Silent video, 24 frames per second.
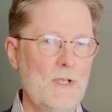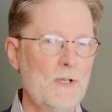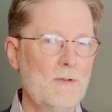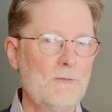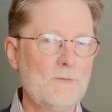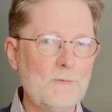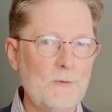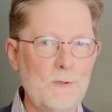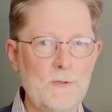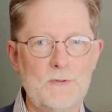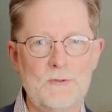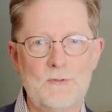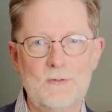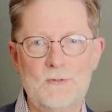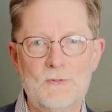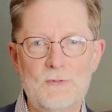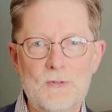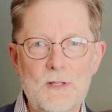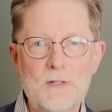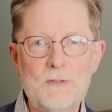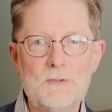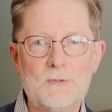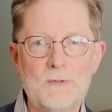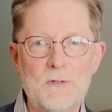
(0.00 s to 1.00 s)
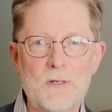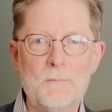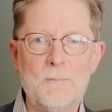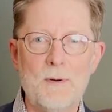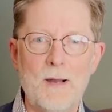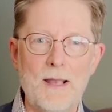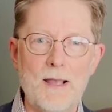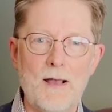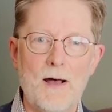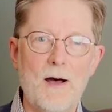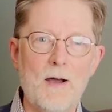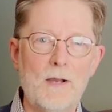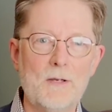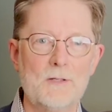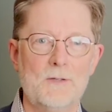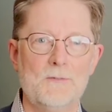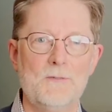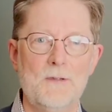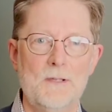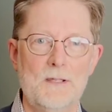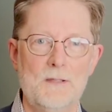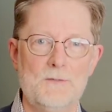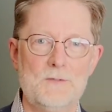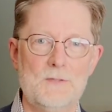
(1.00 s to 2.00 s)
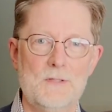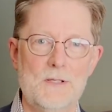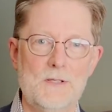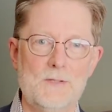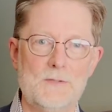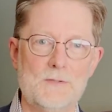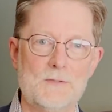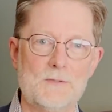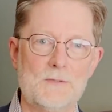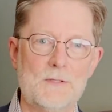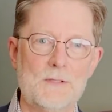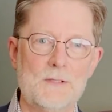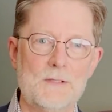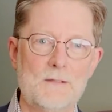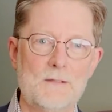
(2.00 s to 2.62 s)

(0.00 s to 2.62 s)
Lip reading: first century biography of Jesus.